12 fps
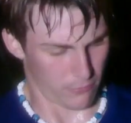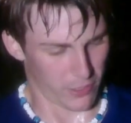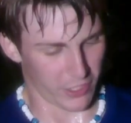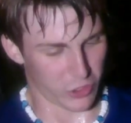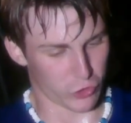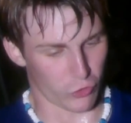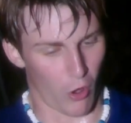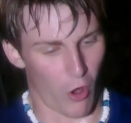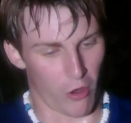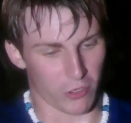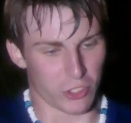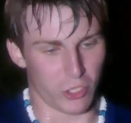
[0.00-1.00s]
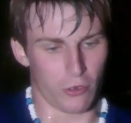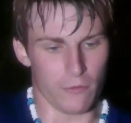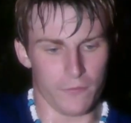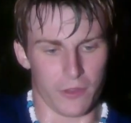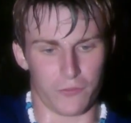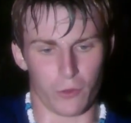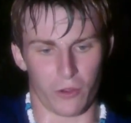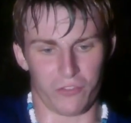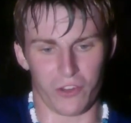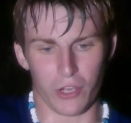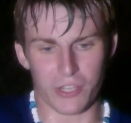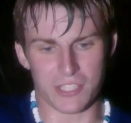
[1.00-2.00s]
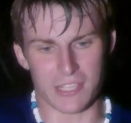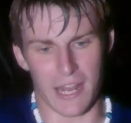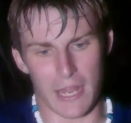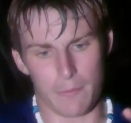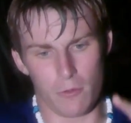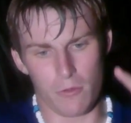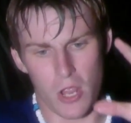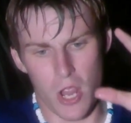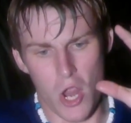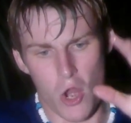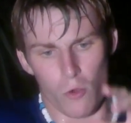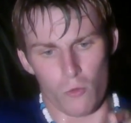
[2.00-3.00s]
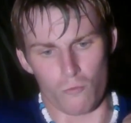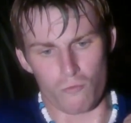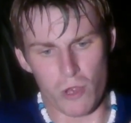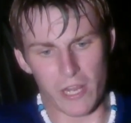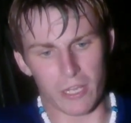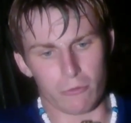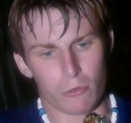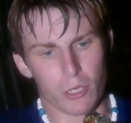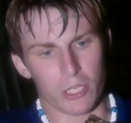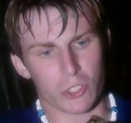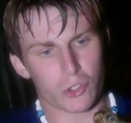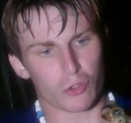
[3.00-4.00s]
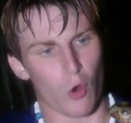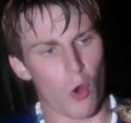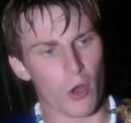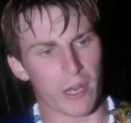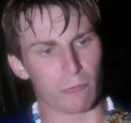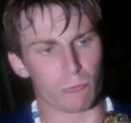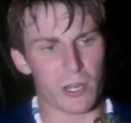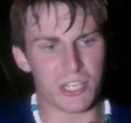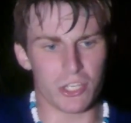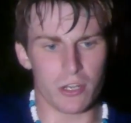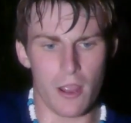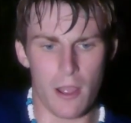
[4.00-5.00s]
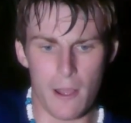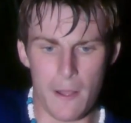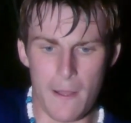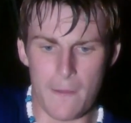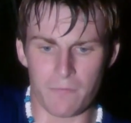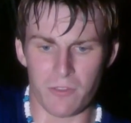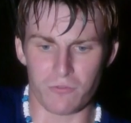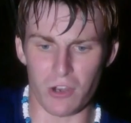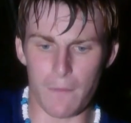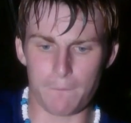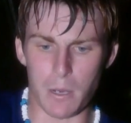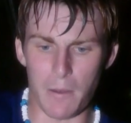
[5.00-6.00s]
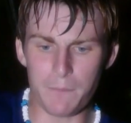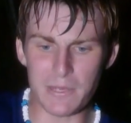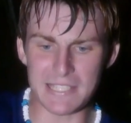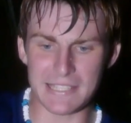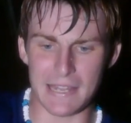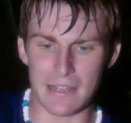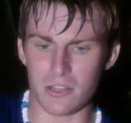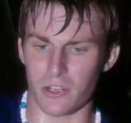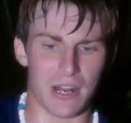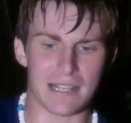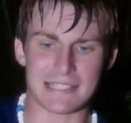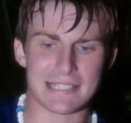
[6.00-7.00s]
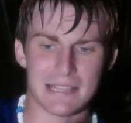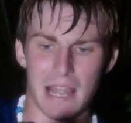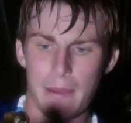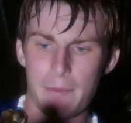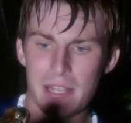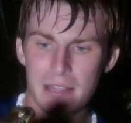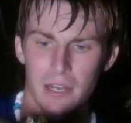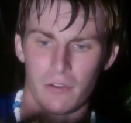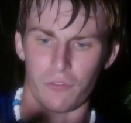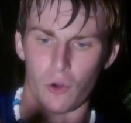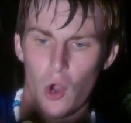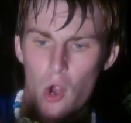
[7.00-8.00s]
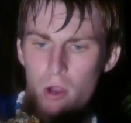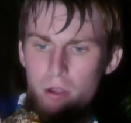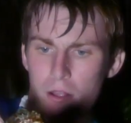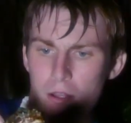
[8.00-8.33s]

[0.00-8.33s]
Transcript: Really strong too. If you were to feel this animal, really really strong and rigid. Very bumpy skin. They're not slimy like frog.